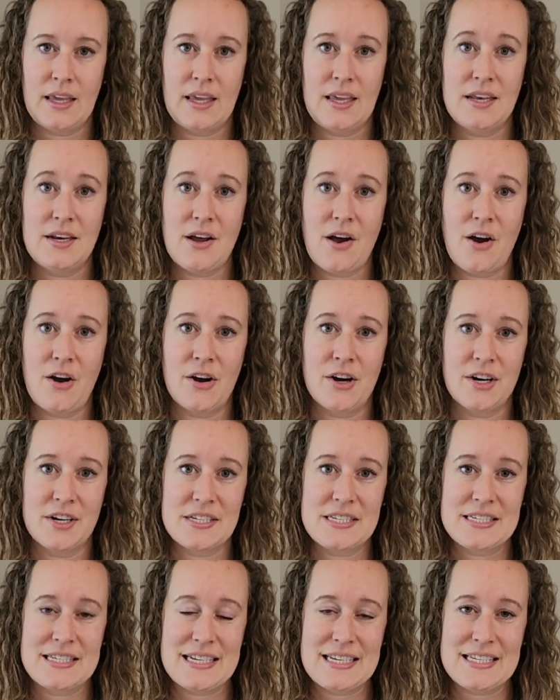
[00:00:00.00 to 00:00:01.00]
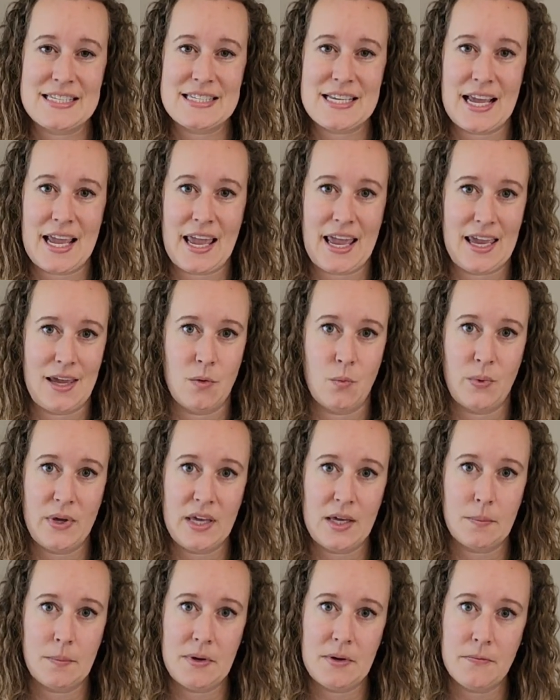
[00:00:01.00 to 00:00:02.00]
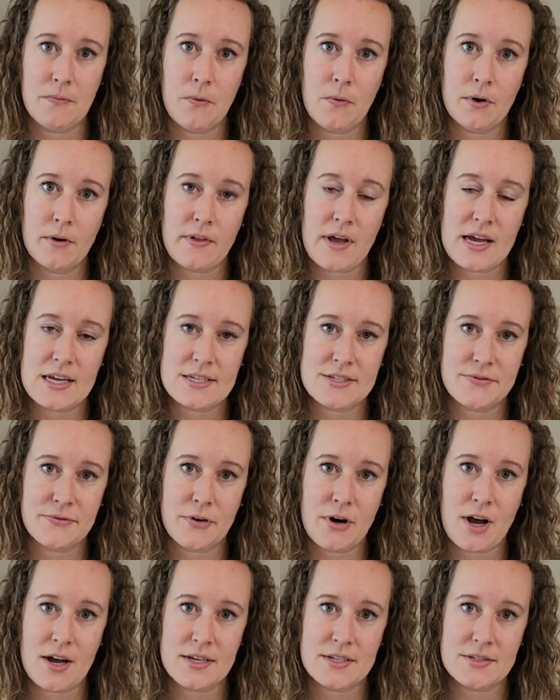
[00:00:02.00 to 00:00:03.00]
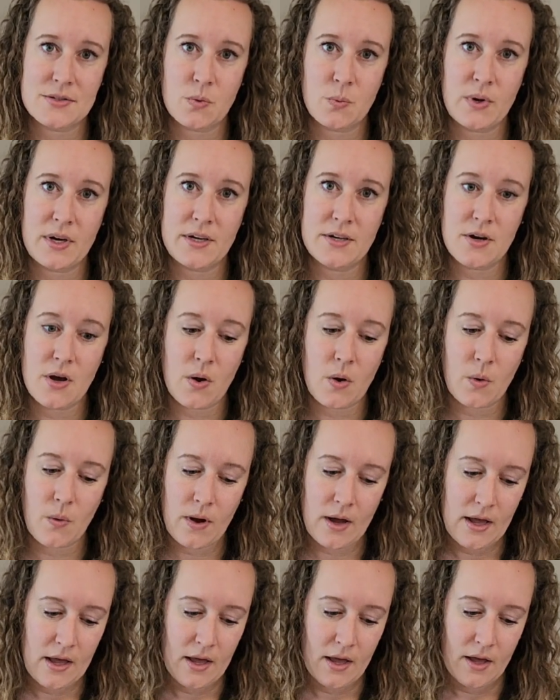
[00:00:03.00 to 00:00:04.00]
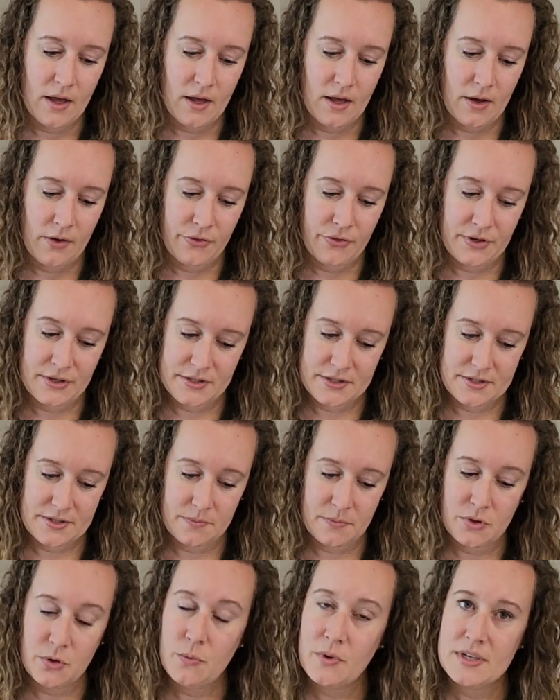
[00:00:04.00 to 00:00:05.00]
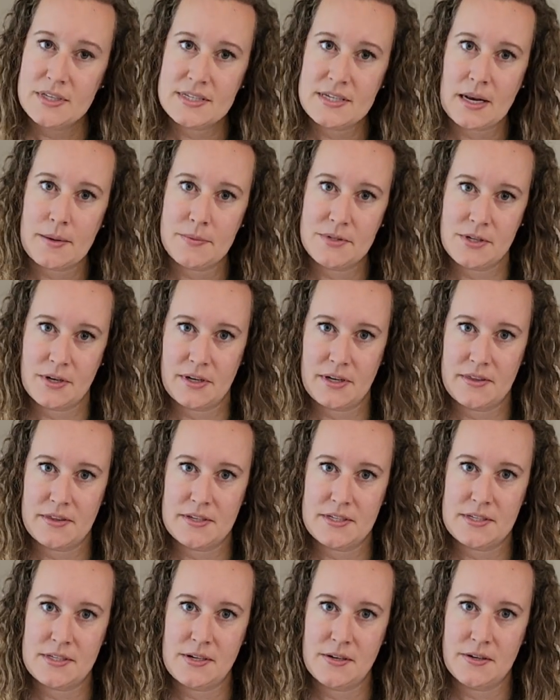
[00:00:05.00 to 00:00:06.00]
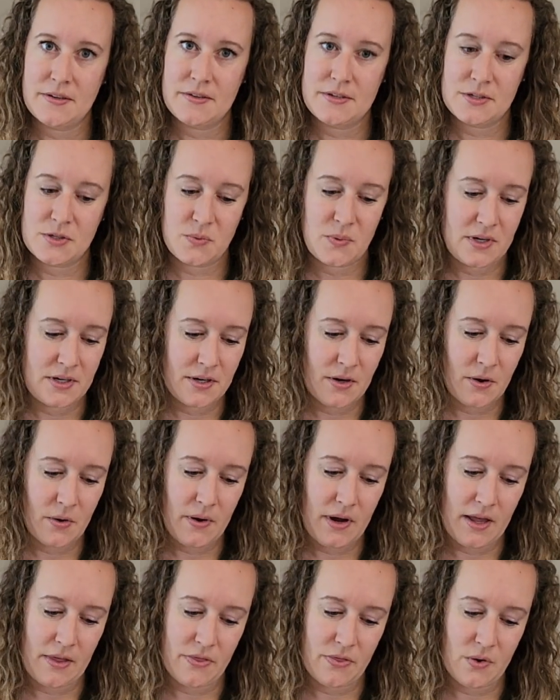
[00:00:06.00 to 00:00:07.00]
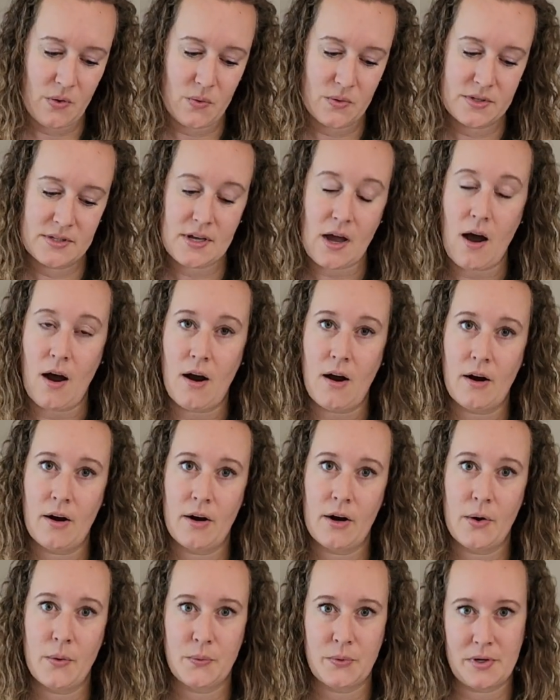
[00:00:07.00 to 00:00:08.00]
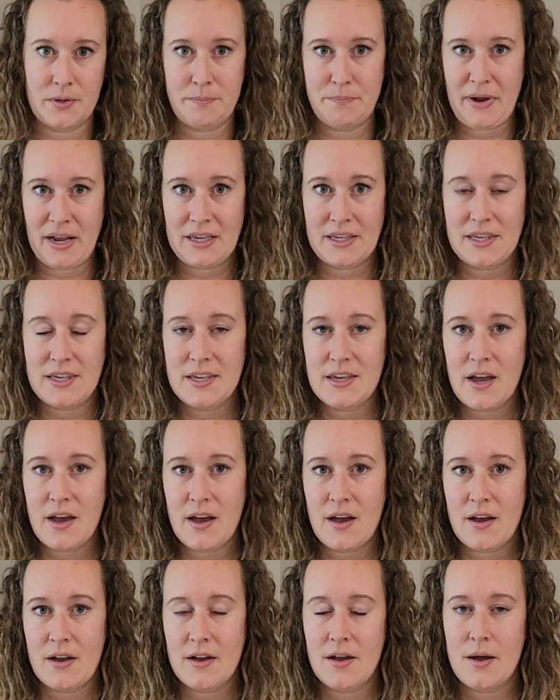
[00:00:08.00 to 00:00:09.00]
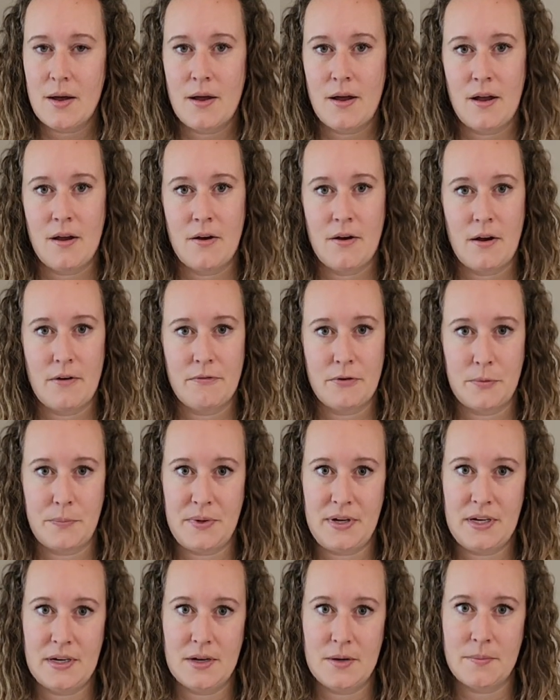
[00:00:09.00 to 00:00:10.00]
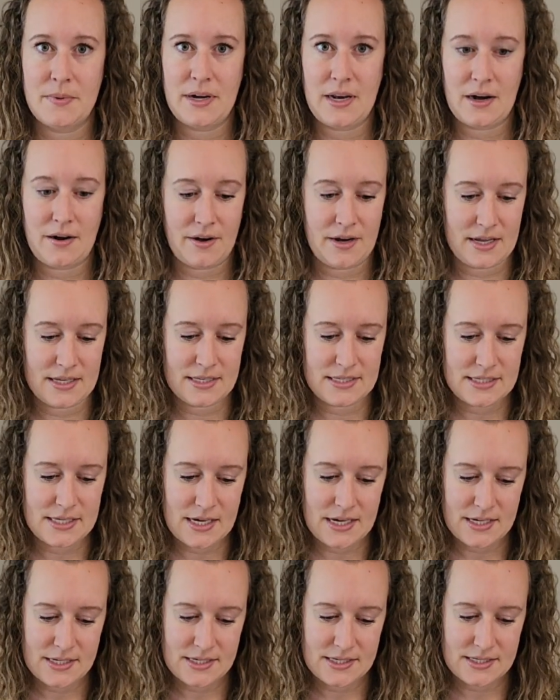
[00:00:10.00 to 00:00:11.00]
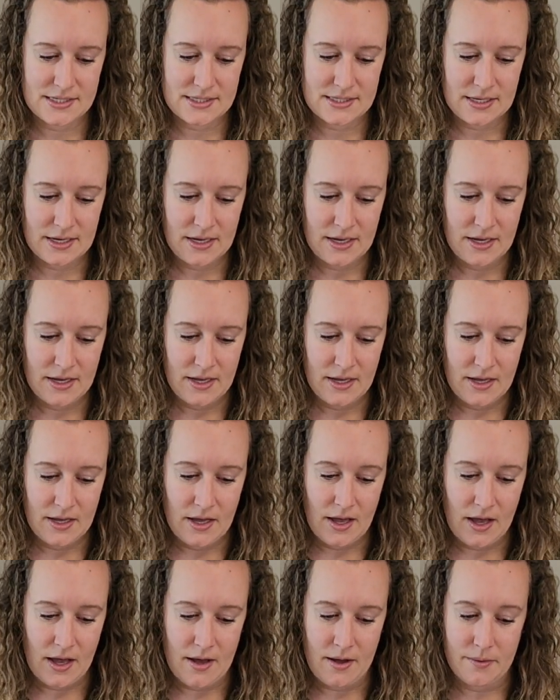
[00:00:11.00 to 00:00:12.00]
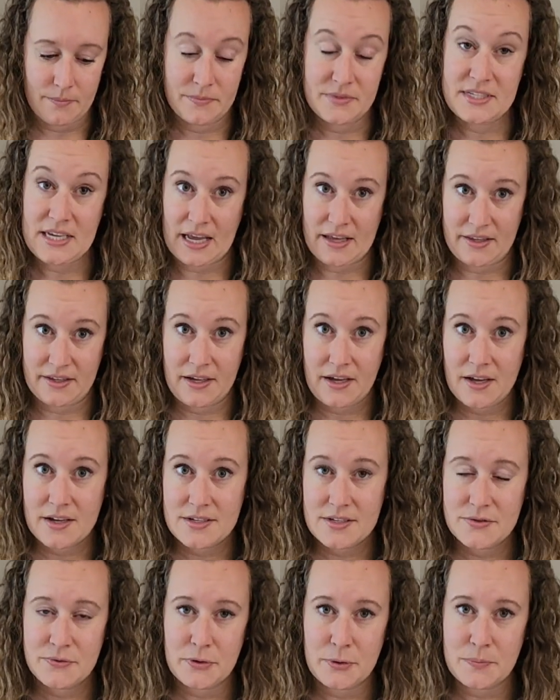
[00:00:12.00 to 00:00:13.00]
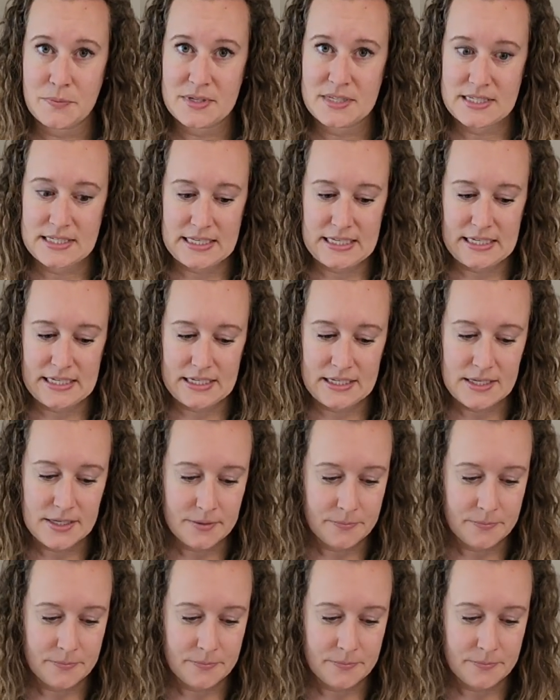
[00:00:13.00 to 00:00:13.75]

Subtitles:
In our 6 to 8 week before last frost window, there's some new ones that I'm starting this year in this window, and those are Rudbeckia, Verbena bonariensis, dahlias from seed,